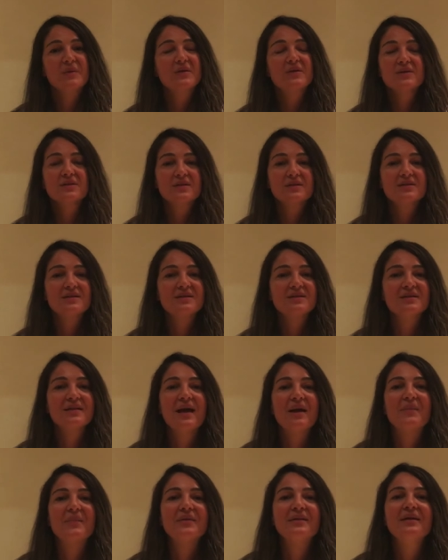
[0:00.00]
because it didn't
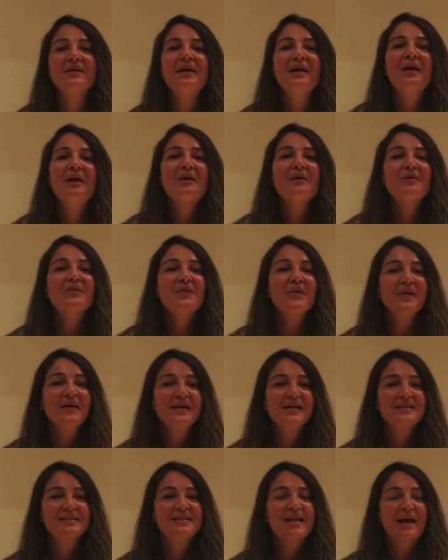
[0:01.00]
happen. For
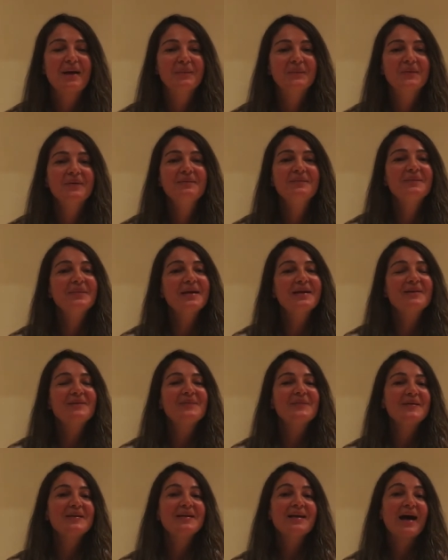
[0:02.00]
example,
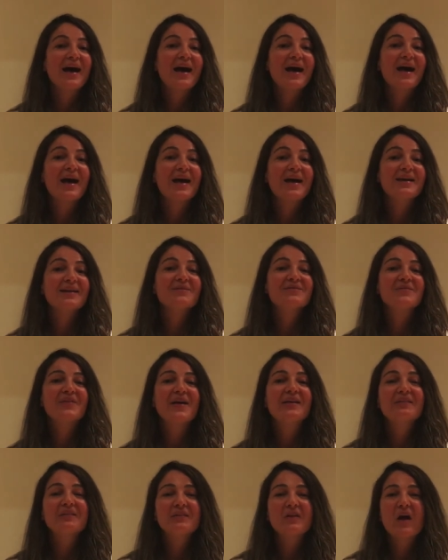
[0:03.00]
maybe I
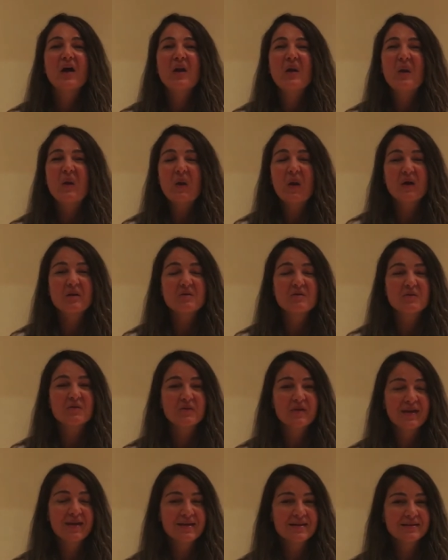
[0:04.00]
invited a lot of
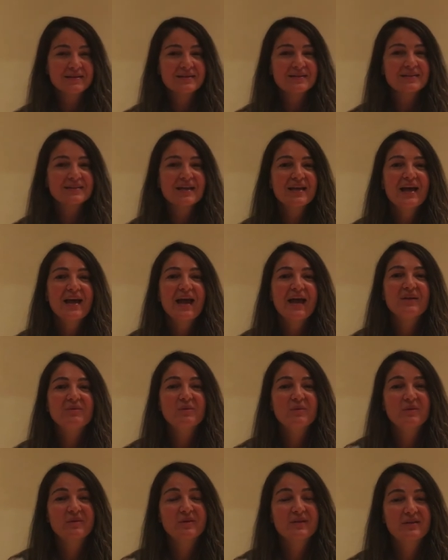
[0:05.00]
friends and we
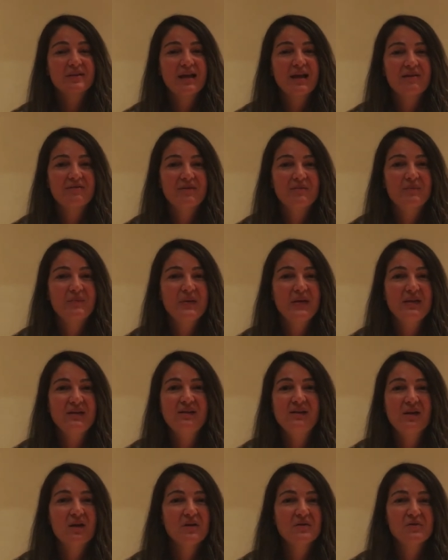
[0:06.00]
were gonna have a big
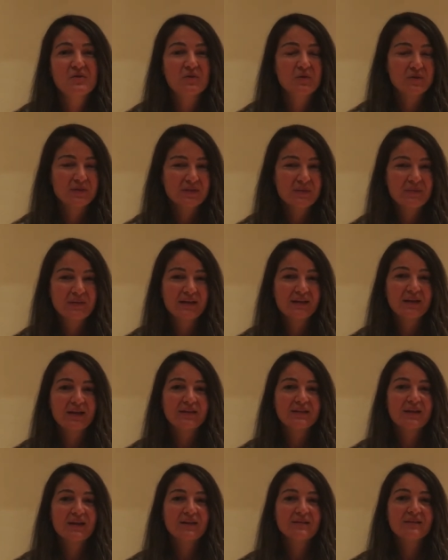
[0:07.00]
lunch or something like
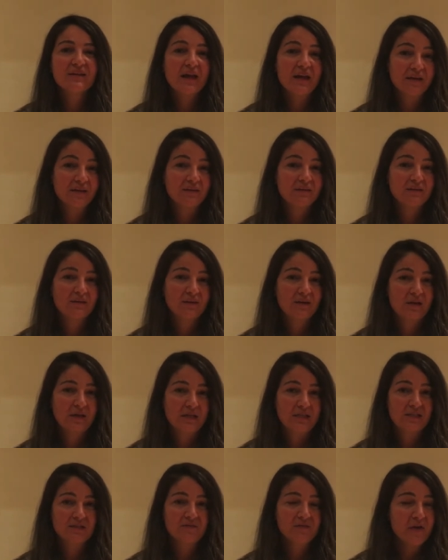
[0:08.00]
that and
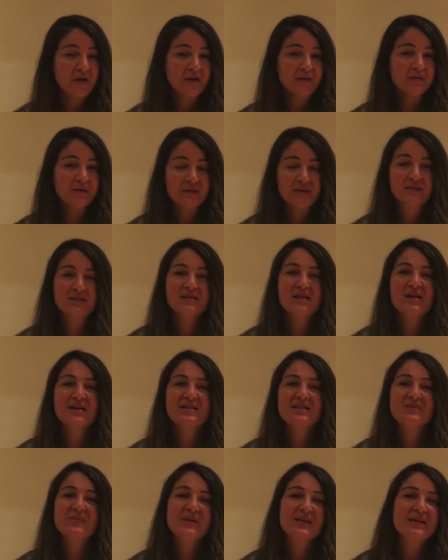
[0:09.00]
it's fun, it's
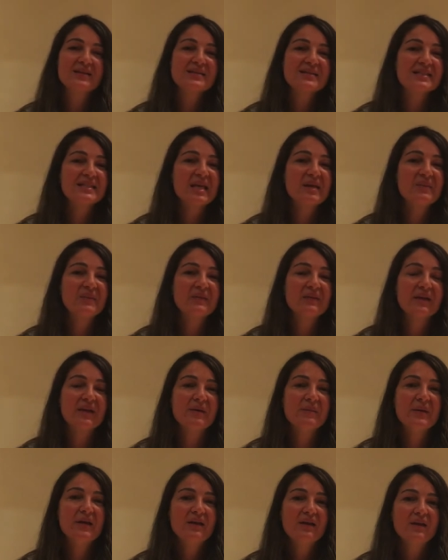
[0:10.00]
nice, but at the same
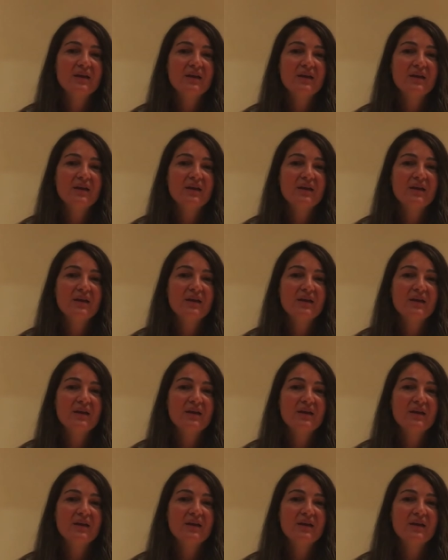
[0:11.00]
time,